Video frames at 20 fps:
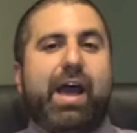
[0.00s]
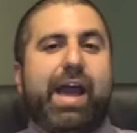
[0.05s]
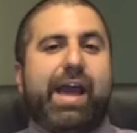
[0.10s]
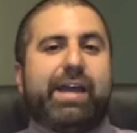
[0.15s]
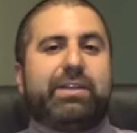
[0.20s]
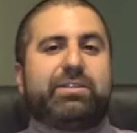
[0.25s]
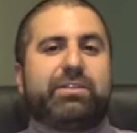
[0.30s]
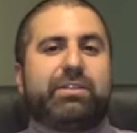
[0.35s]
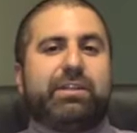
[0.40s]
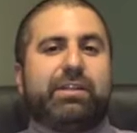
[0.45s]
I
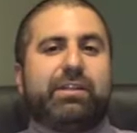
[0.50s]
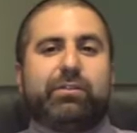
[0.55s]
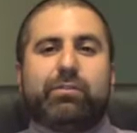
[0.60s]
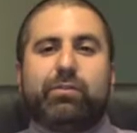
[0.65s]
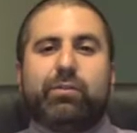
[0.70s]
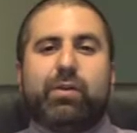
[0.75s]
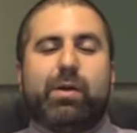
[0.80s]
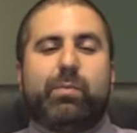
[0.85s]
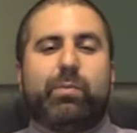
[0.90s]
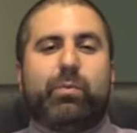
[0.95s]
actually
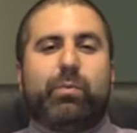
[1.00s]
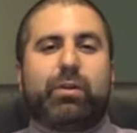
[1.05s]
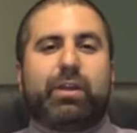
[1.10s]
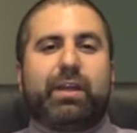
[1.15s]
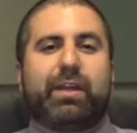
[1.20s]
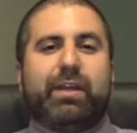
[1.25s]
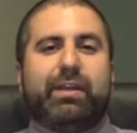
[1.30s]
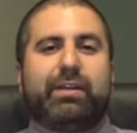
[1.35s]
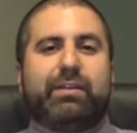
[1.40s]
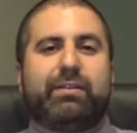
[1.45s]
grew up
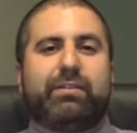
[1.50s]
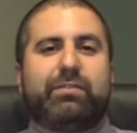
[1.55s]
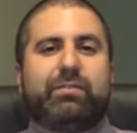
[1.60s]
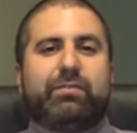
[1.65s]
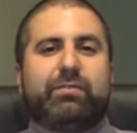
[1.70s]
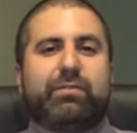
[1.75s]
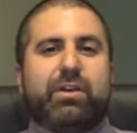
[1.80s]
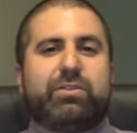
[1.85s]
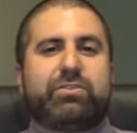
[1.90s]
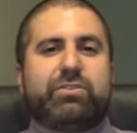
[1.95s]
working
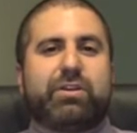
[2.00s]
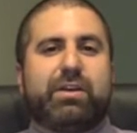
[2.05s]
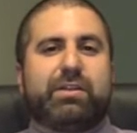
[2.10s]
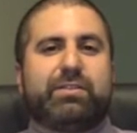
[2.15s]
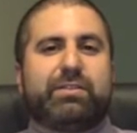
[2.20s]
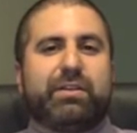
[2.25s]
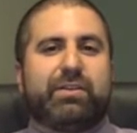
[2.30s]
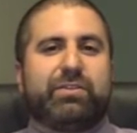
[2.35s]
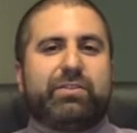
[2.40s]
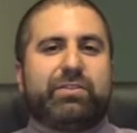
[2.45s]
in
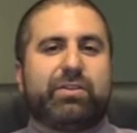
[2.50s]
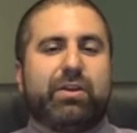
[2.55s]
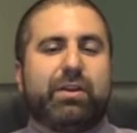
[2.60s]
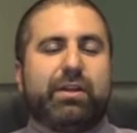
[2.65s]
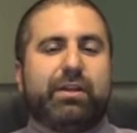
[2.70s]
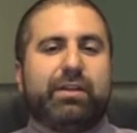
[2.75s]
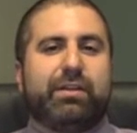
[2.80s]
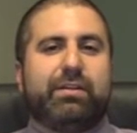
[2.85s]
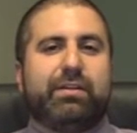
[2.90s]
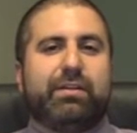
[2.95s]
restaurants. I
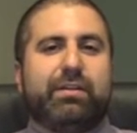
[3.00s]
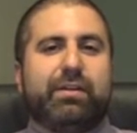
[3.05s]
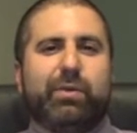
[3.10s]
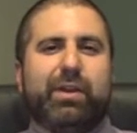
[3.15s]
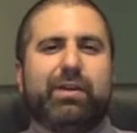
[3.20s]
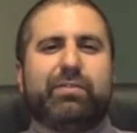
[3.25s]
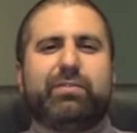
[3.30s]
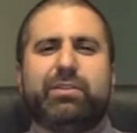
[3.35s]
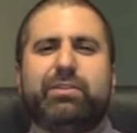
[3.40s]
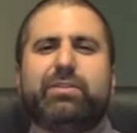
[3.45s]
started,
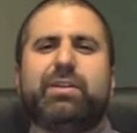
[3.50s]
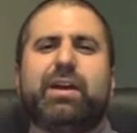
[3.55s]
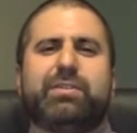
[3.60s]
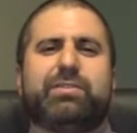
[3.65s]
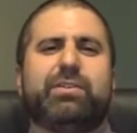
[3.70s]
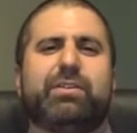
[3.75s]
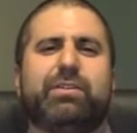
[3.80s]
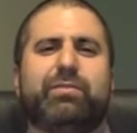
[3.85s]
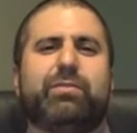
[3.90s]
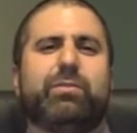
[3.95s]
whenever you, I
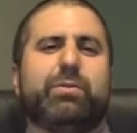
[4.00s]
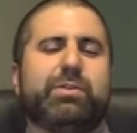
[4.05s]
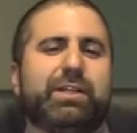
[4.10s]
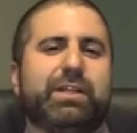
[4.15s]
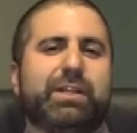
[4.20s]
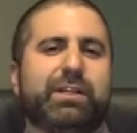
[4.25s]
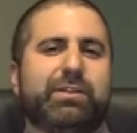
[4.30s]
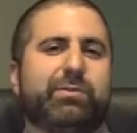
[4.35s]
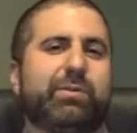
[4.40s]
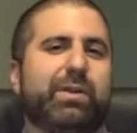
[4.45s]
turned
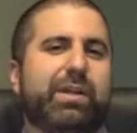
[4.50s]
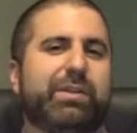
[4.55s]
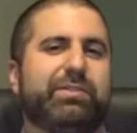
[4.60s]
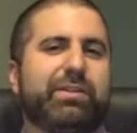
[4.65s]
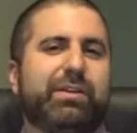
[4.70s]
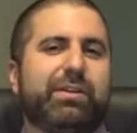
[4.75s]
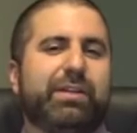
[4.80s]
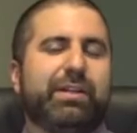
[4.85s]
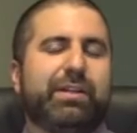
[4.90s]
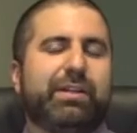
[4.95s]
14 is when I
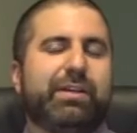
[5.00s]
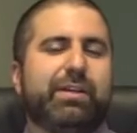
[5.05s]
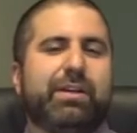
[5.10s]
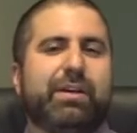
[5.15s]
started.